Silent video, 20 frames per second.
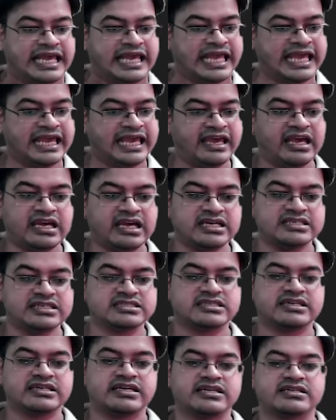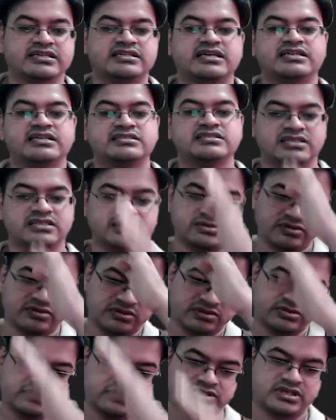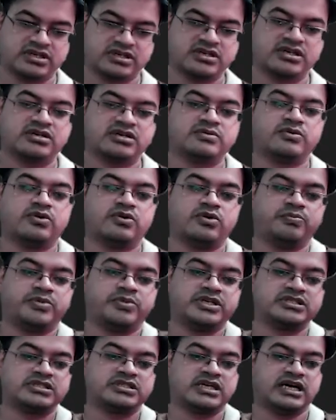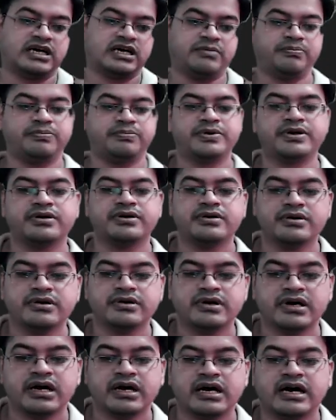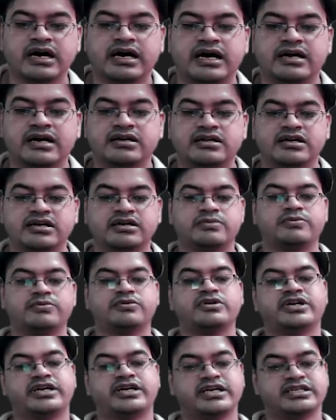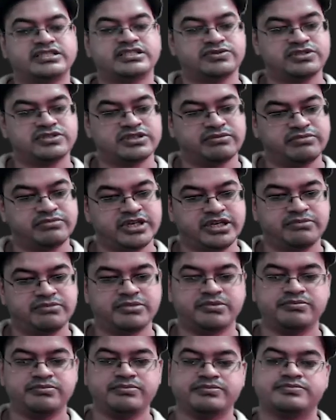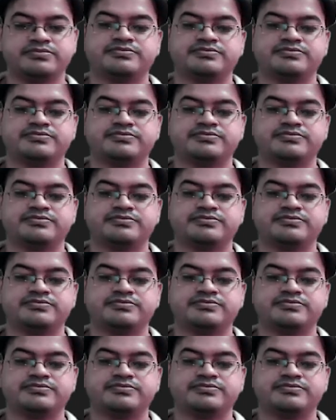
a is greater than zero, so the curve opens up and therefore it achieves the minimum,